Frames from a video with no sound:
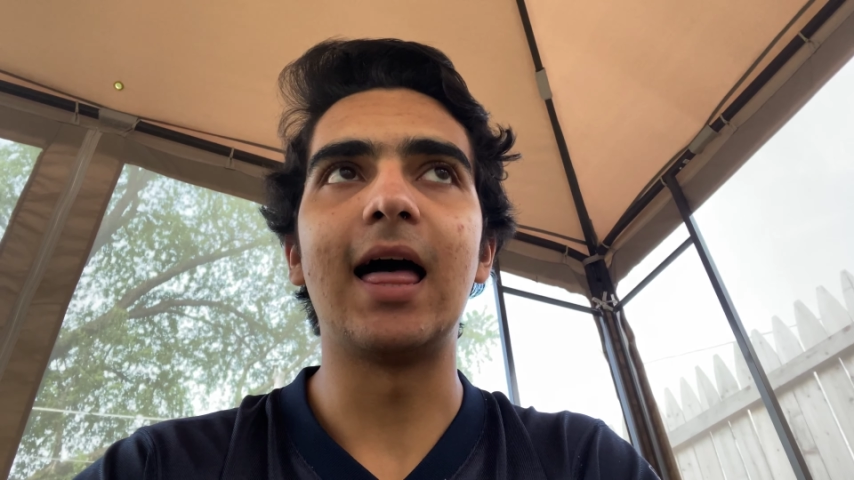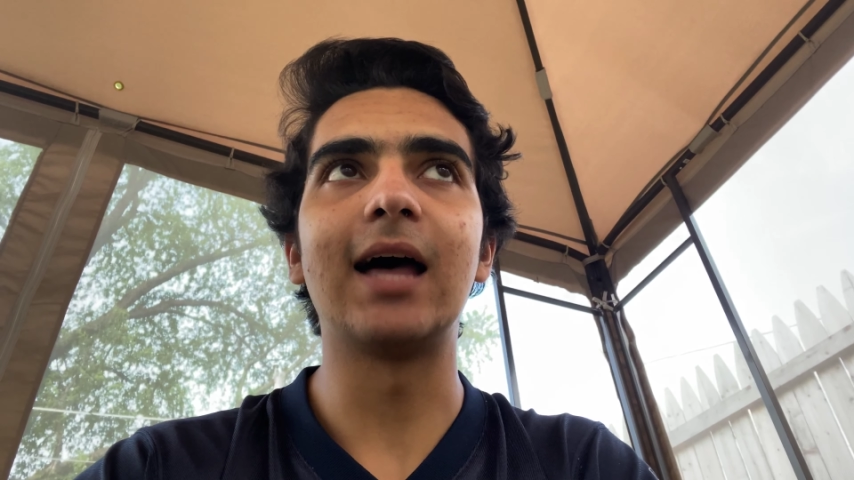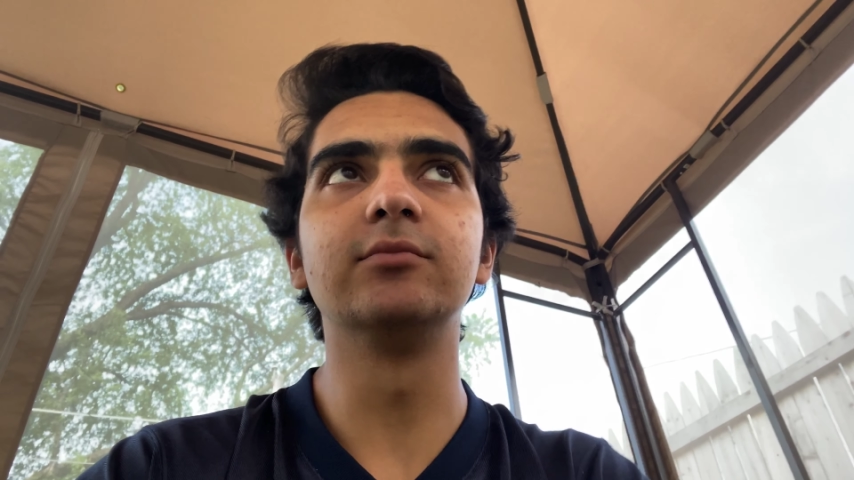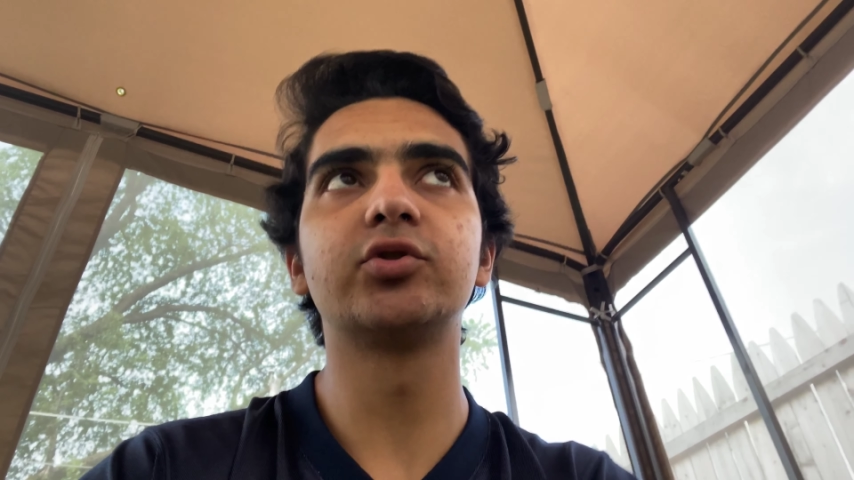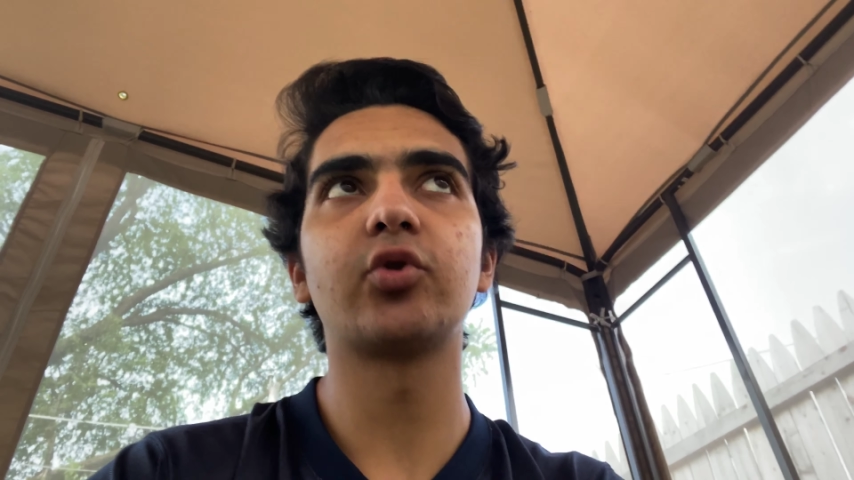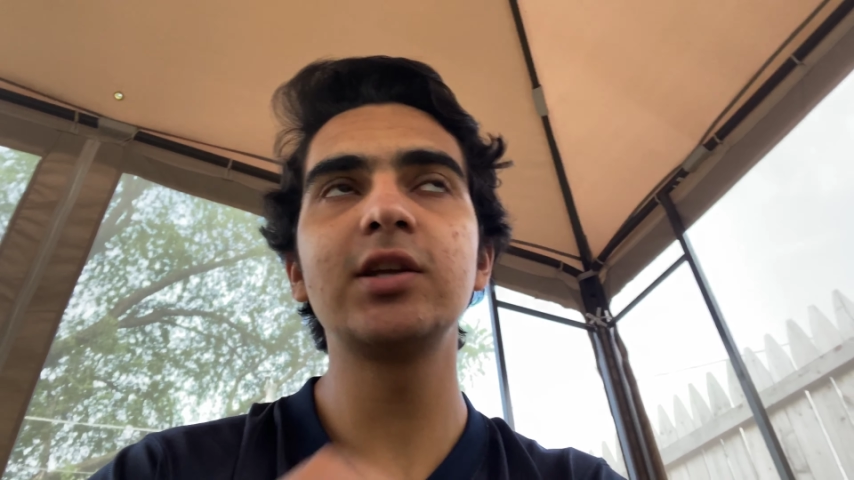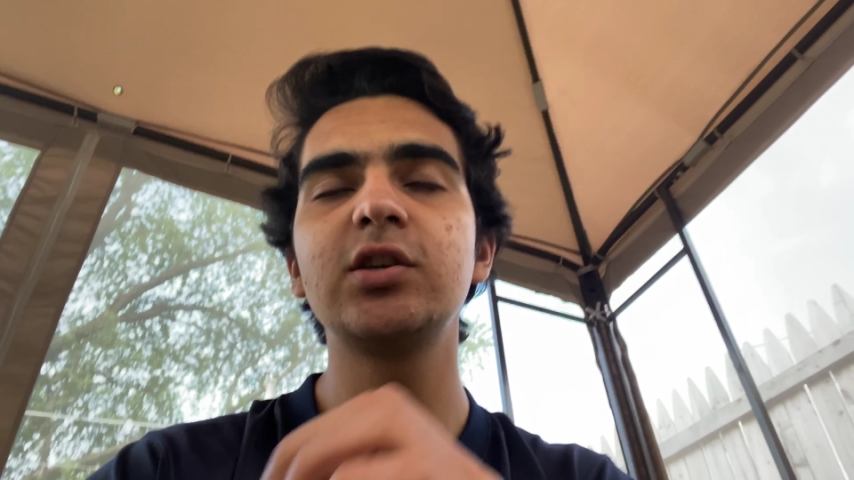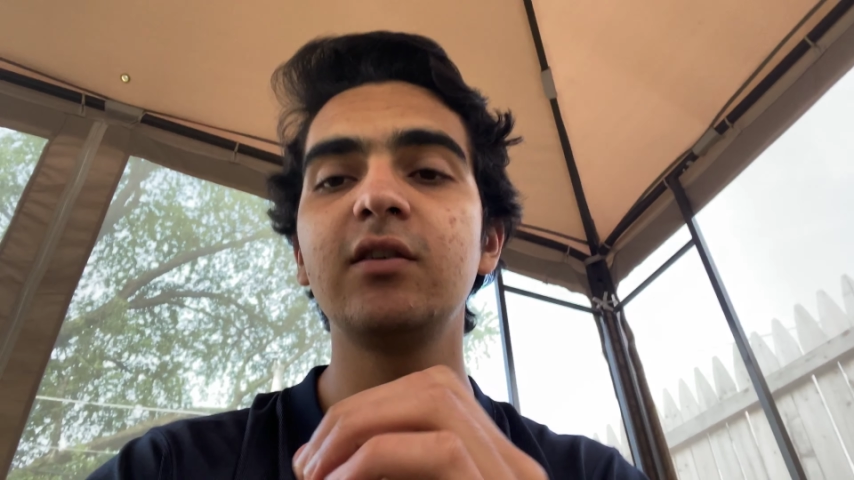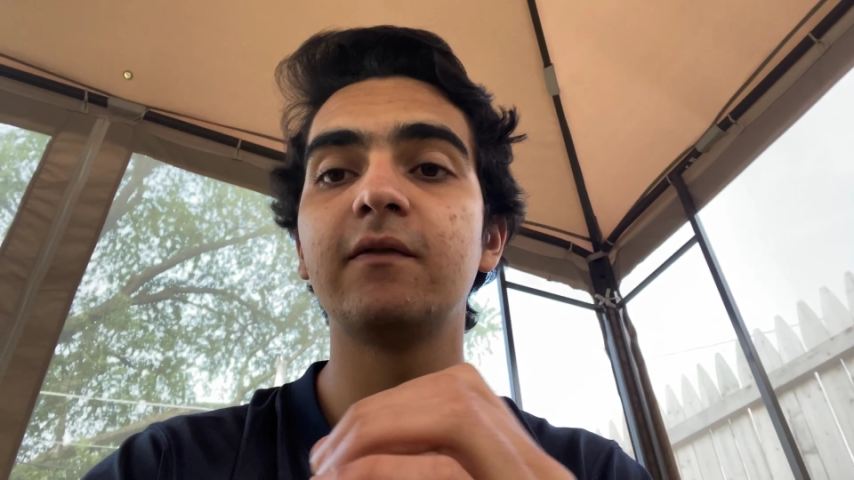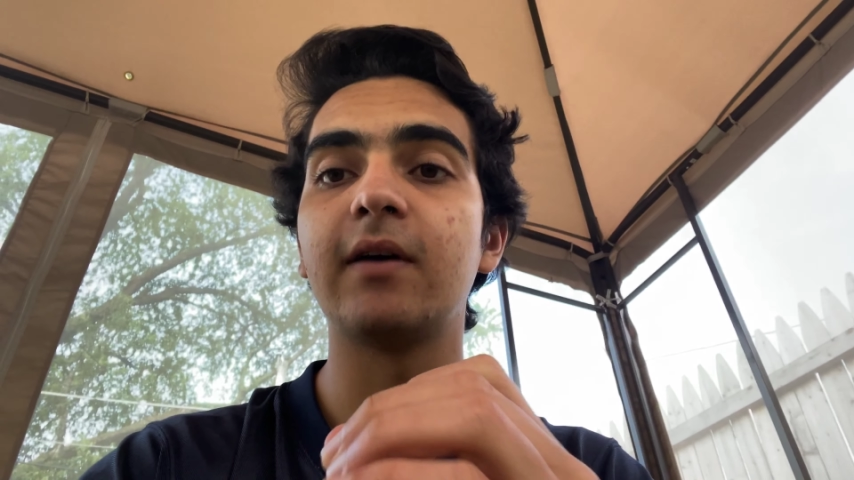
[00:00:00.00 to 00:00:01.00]
I'm trying to
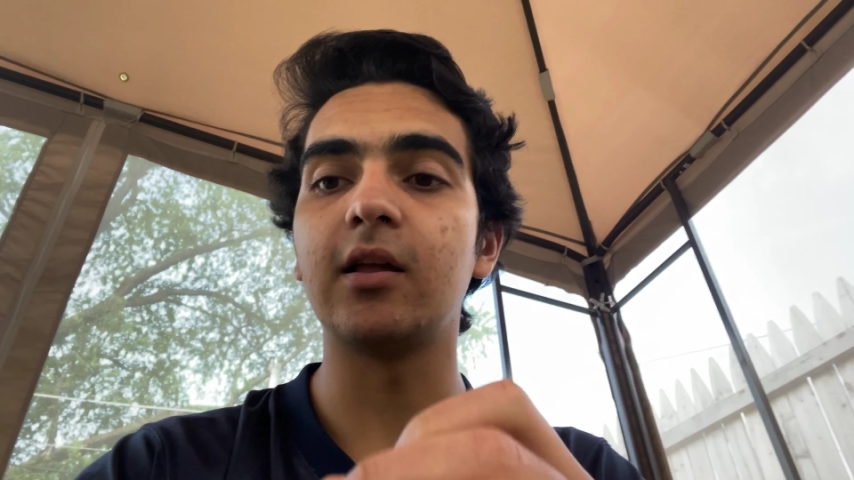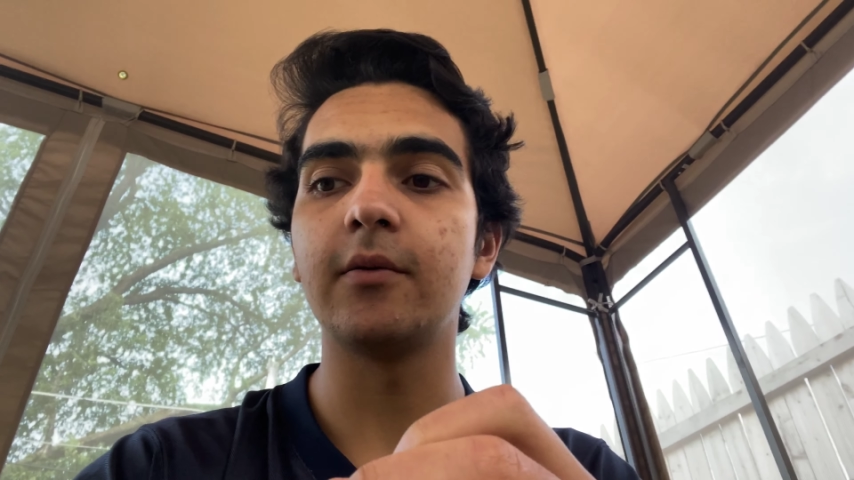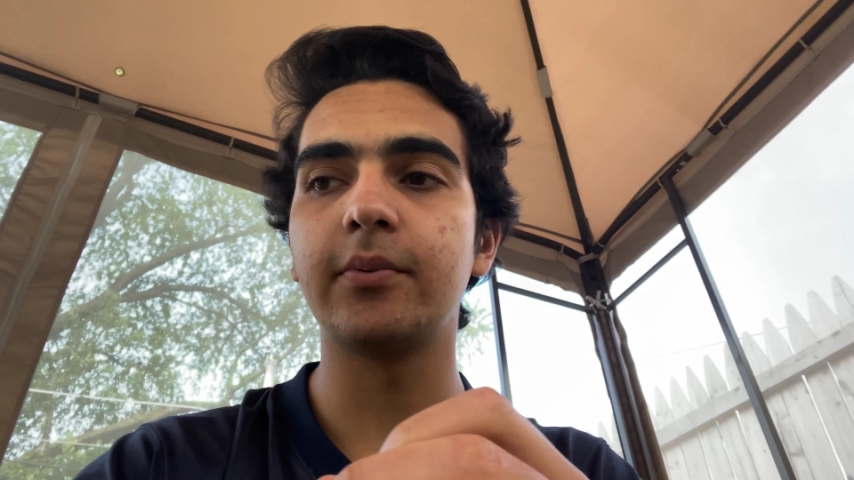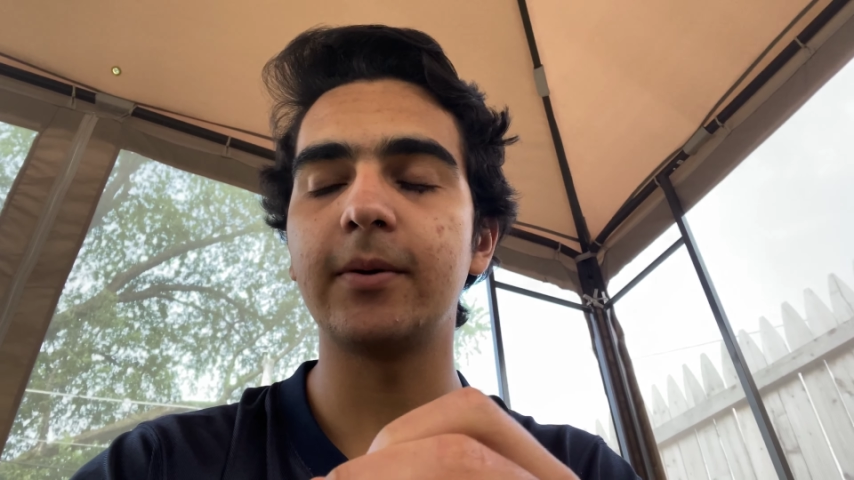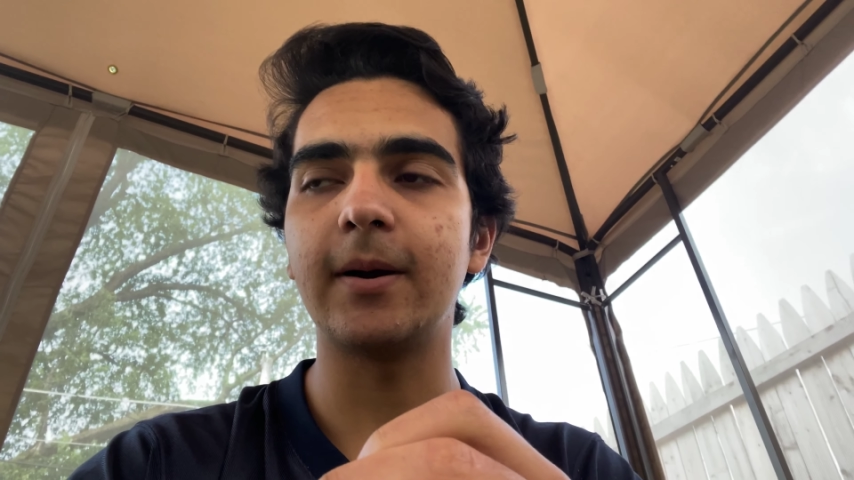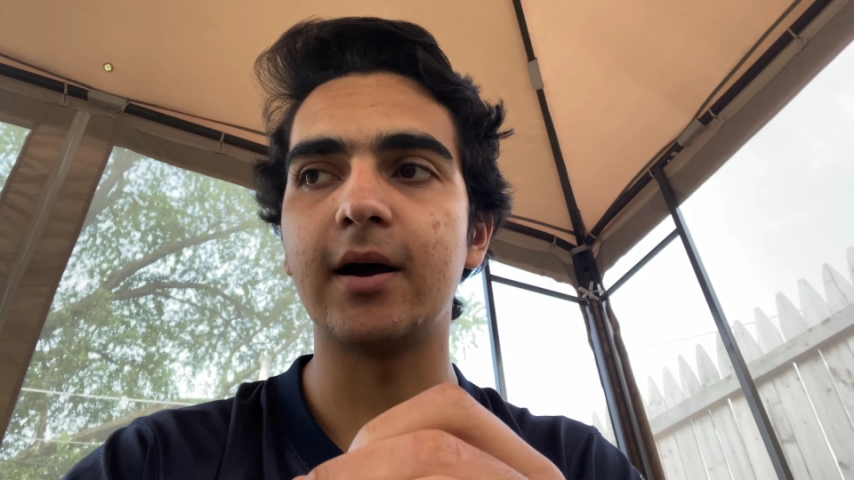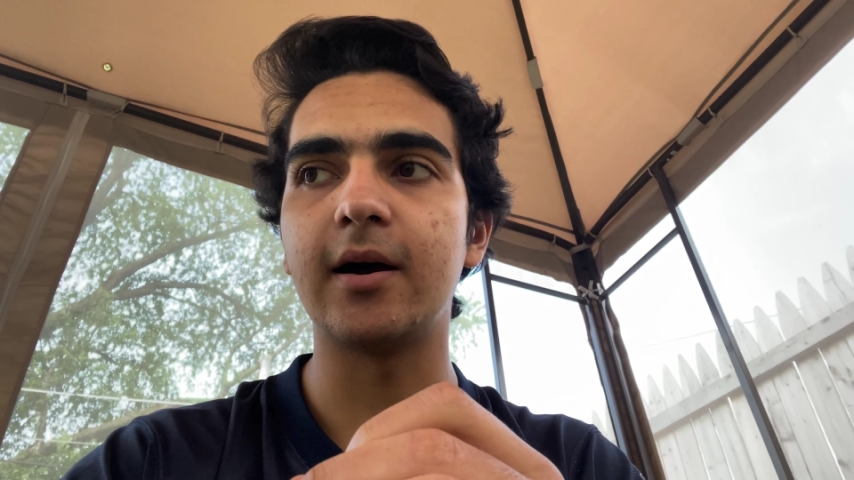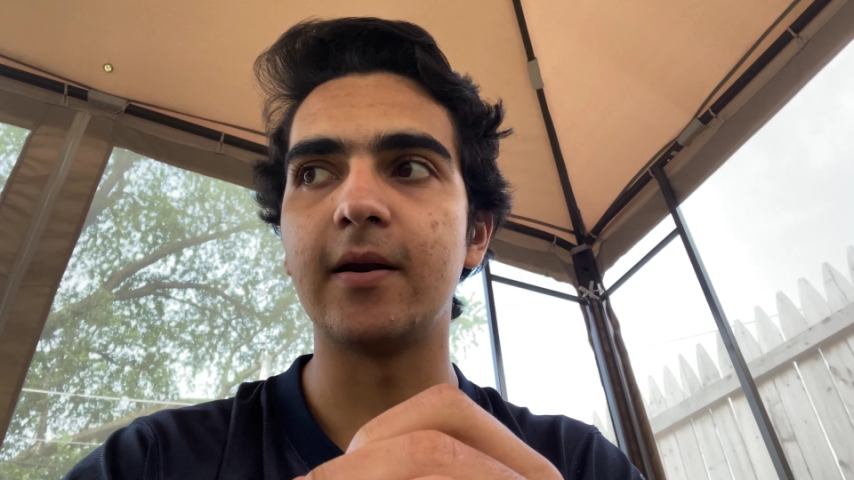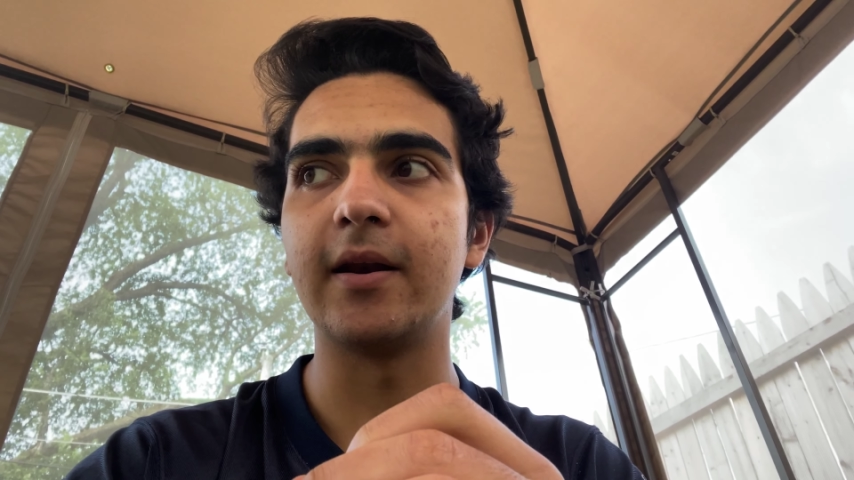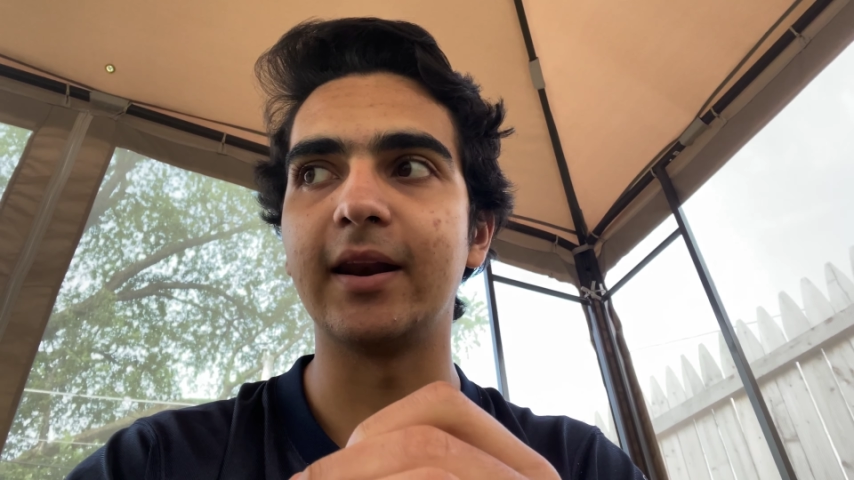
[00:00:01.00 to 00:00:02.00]
develop a